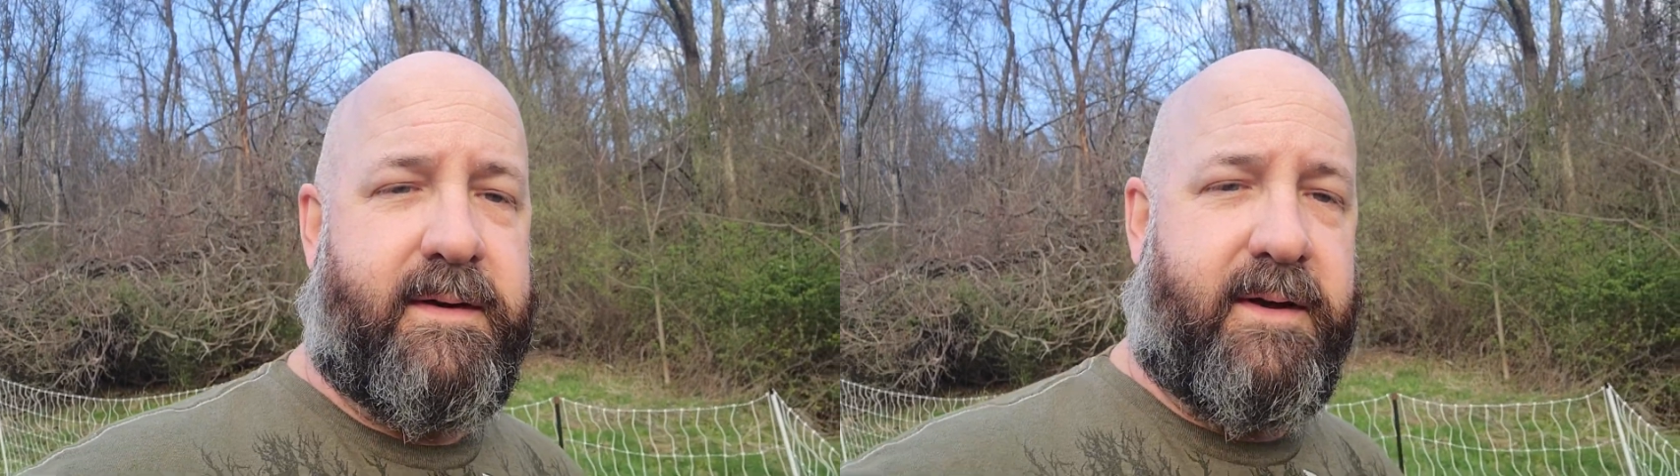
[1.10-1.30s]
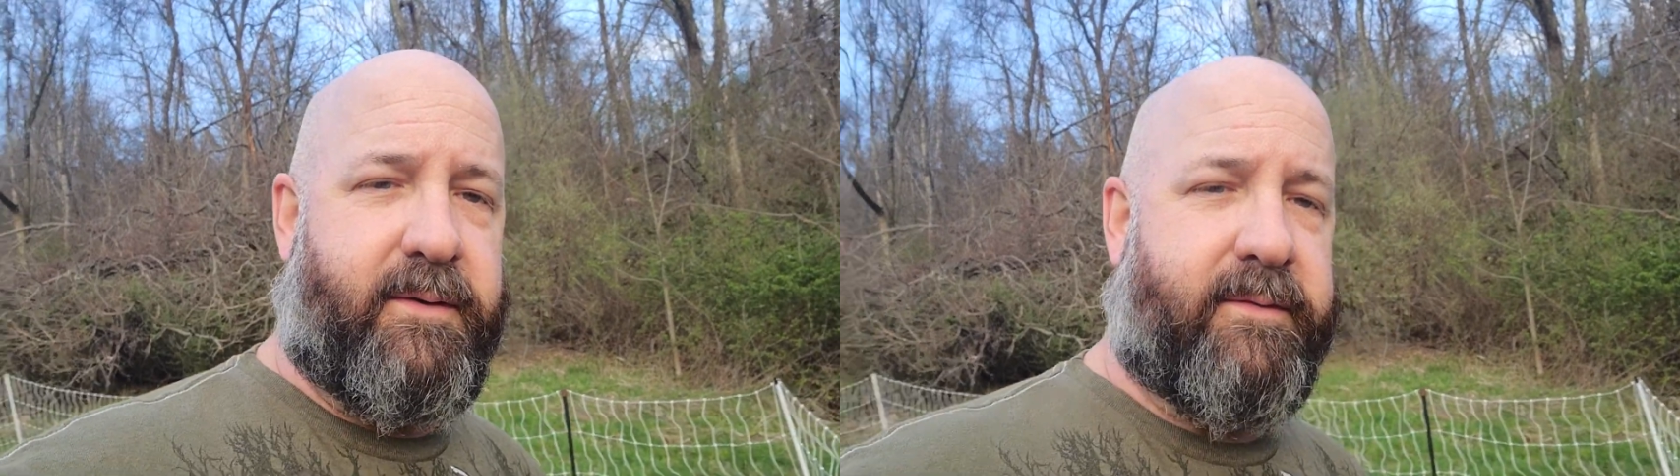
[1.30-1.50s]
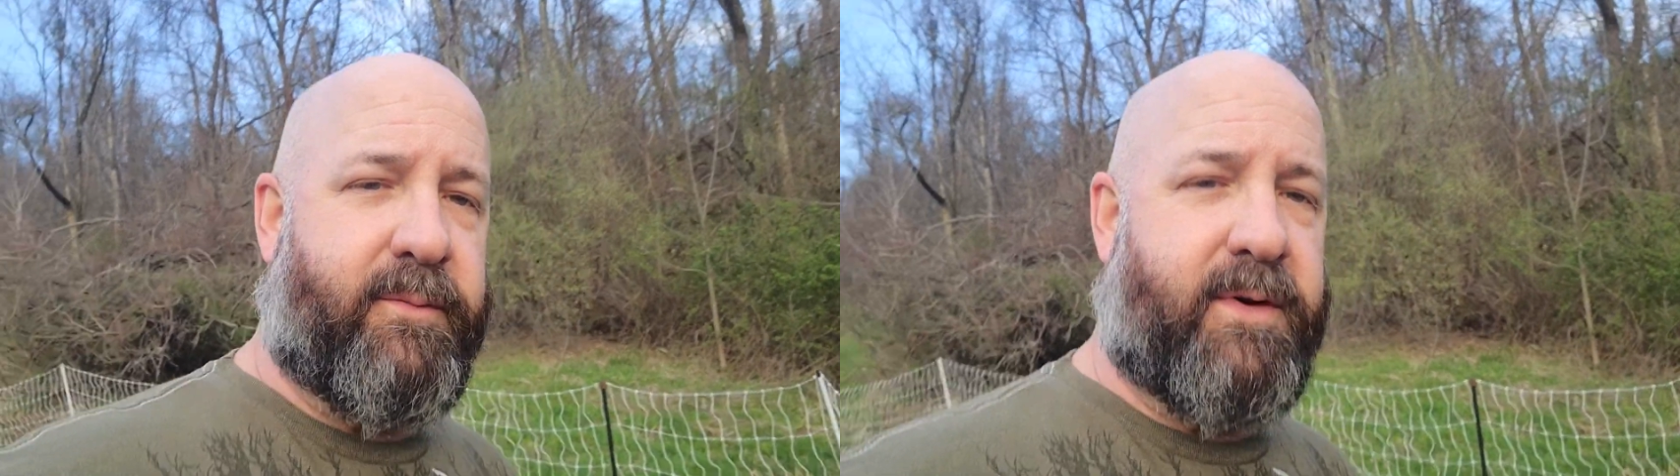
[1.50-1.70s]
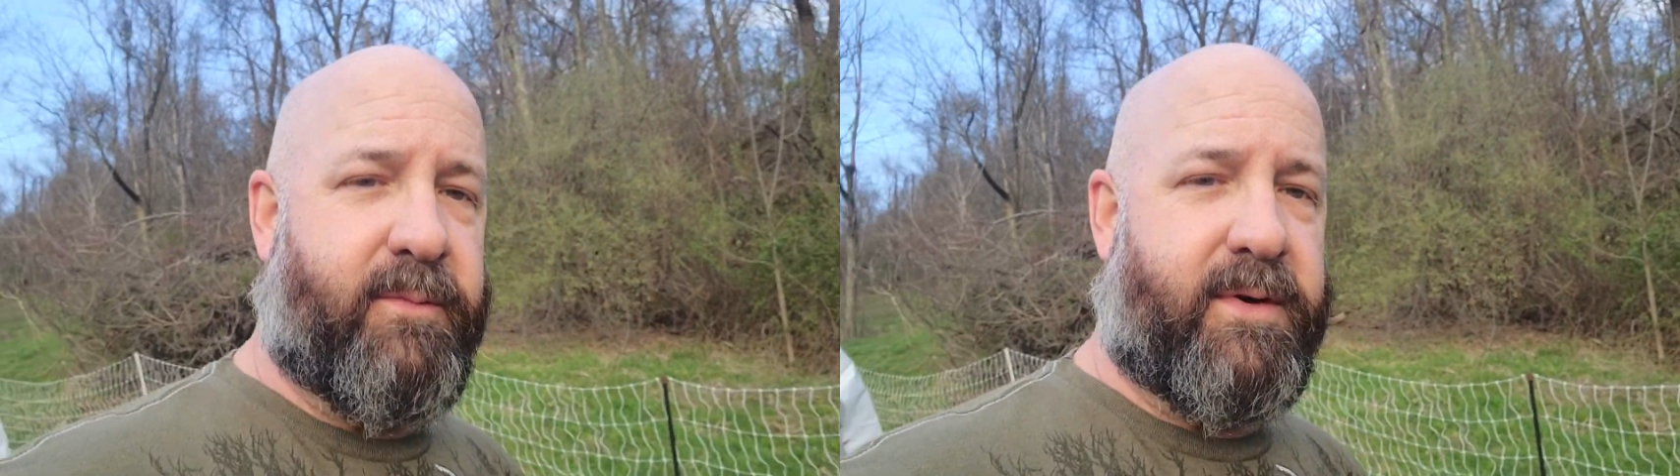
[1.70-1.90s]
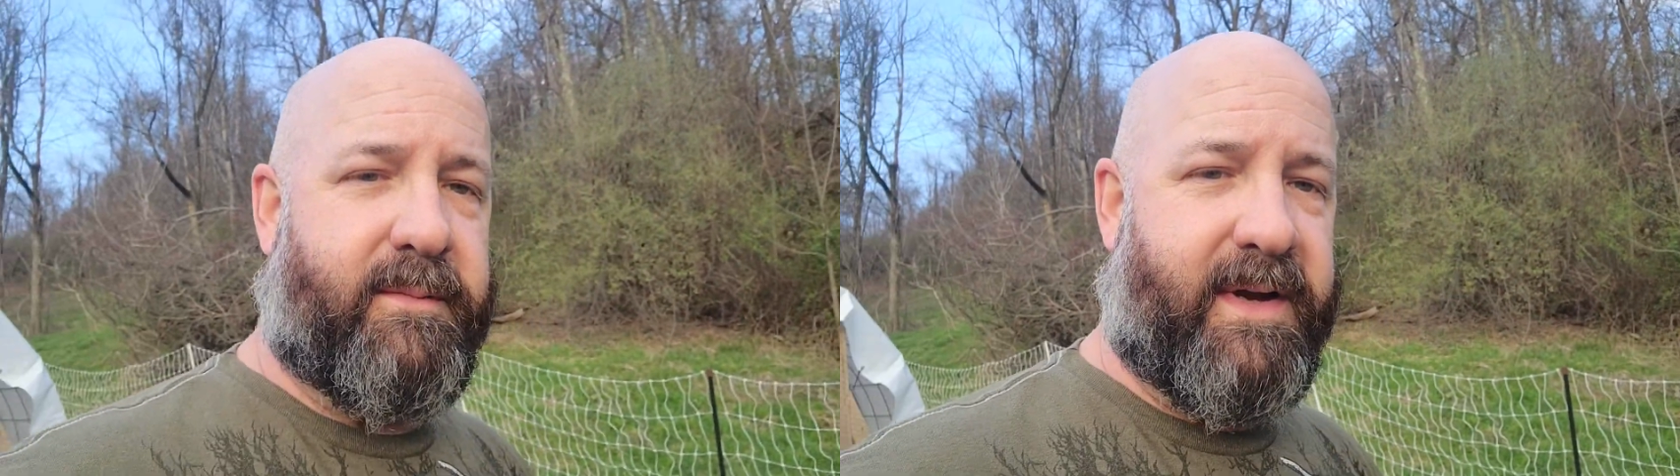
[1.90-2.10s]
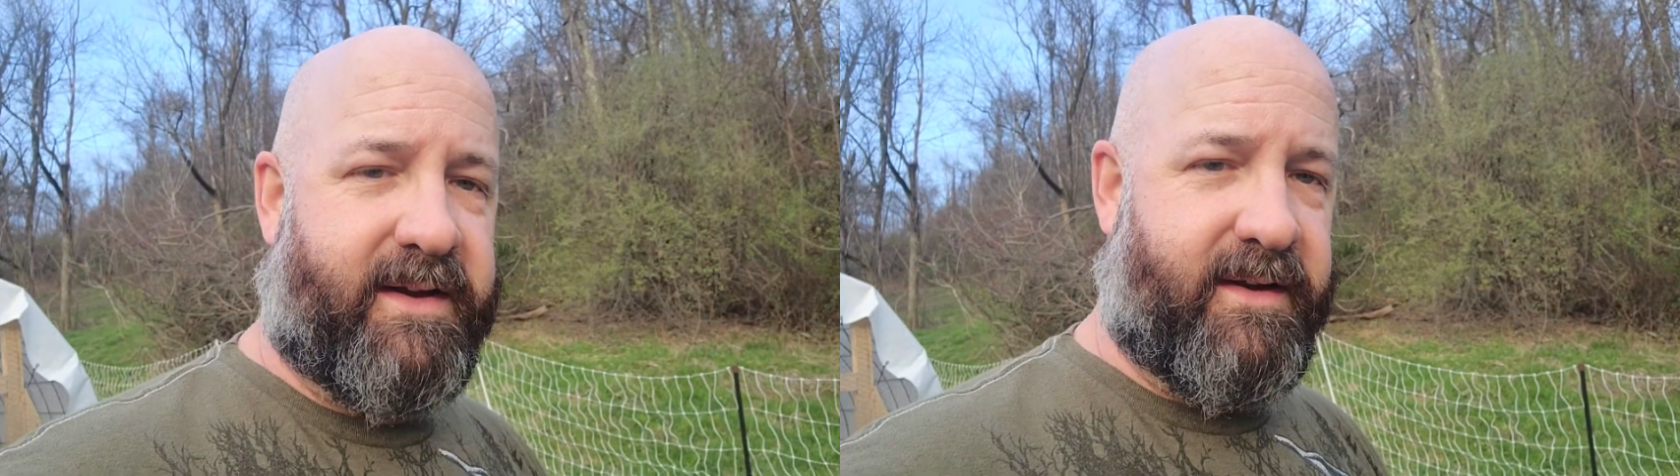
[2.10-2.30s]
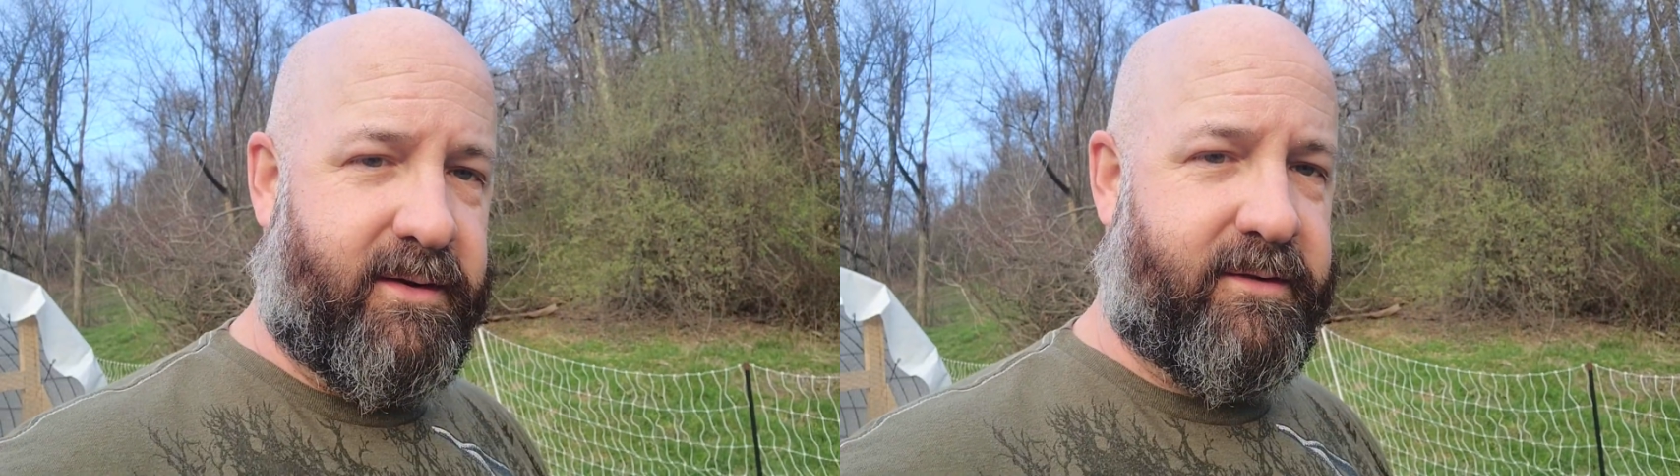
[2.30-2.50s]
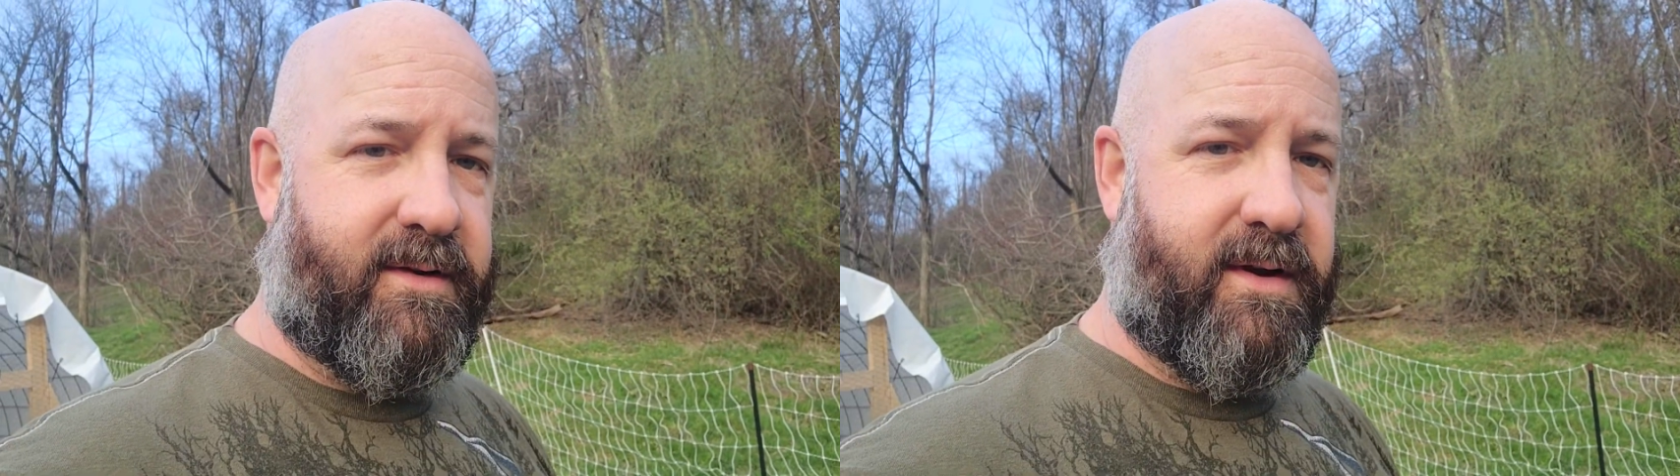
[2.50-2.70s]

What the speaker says: Hello everyone, welcome back to Hills and